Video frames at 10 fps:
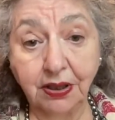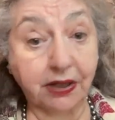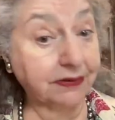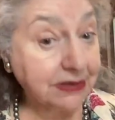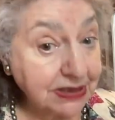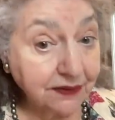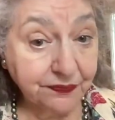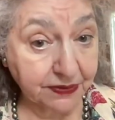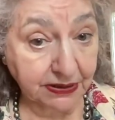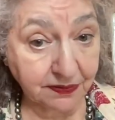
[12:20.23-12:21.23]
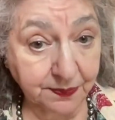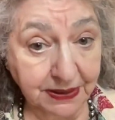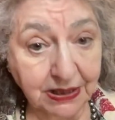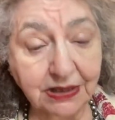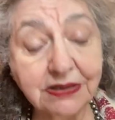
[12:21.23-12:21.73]
and different
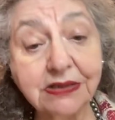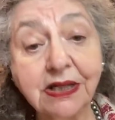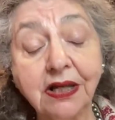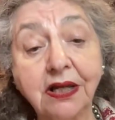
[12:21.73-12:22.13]
meanings